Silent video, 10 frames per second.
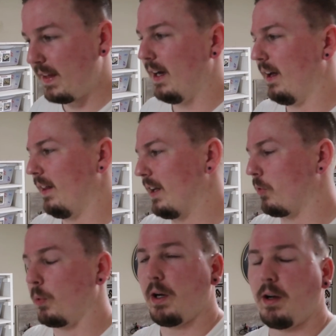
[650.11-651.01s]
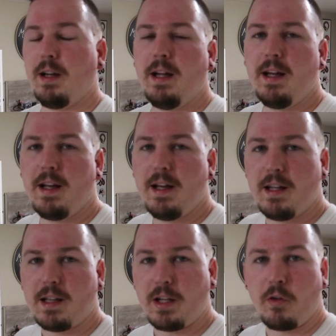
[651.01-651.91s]
Uh, that's where
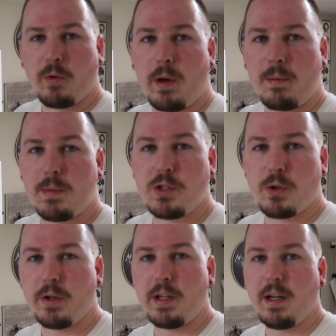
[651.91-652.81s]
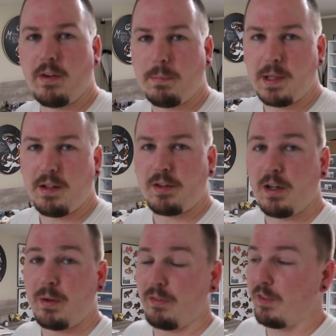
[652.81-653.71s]
the overwhelming majority of updates
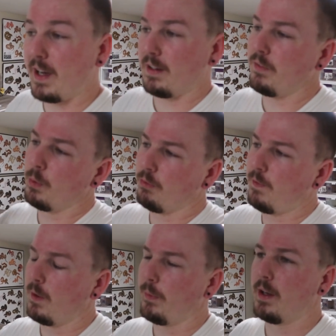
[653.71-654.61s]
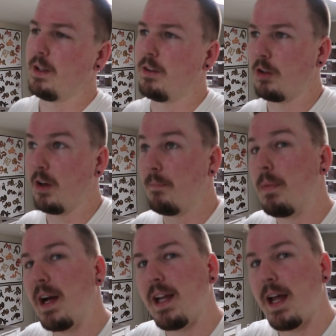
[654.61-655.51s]
go. In fact, if you were following on Instagram
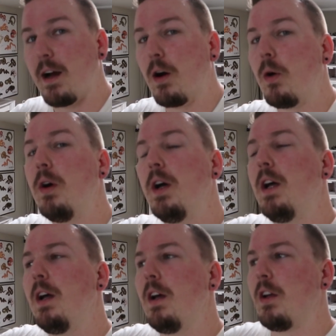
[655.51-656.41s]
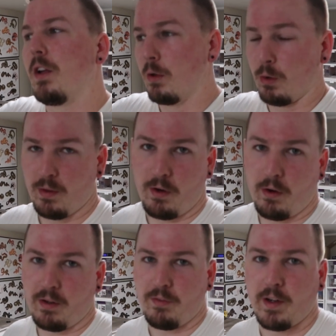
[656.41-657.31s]
by now, you have
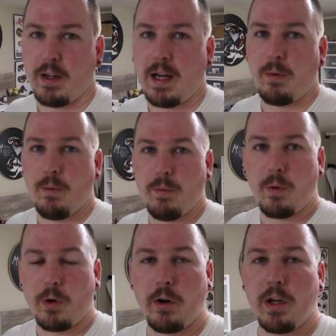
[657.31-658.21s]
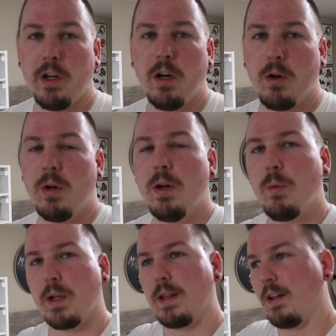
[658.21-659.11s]
already figured out, or you already know,
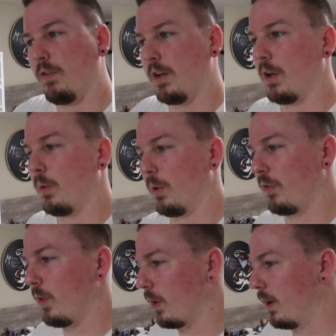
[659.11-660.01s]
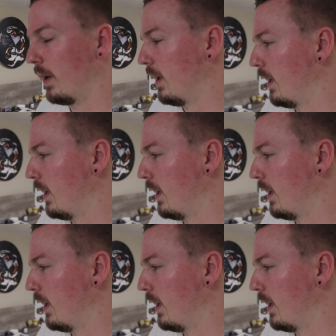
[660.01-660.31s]
what this video was for.